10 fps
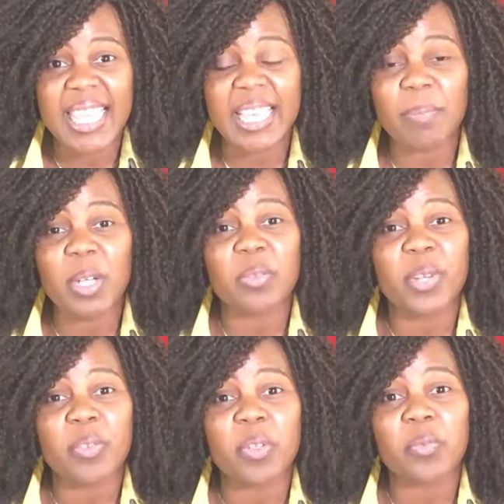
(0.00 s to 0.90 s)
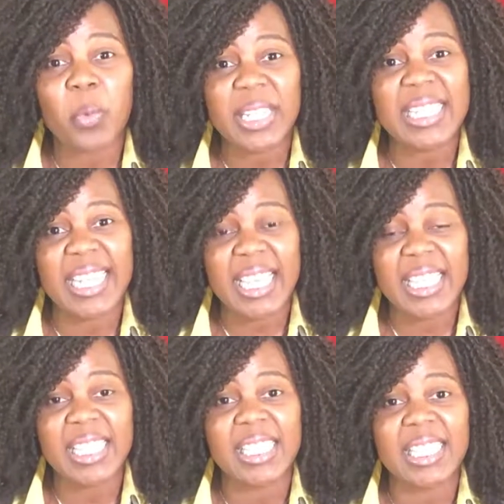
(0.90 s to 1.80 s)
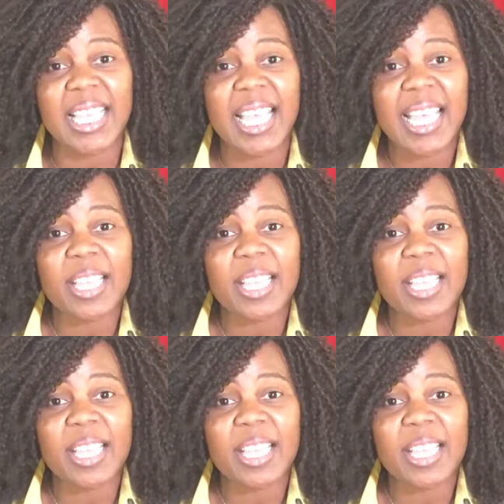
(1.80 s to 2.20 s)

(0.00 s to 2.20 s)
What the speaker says: They had been afraid for 40 days.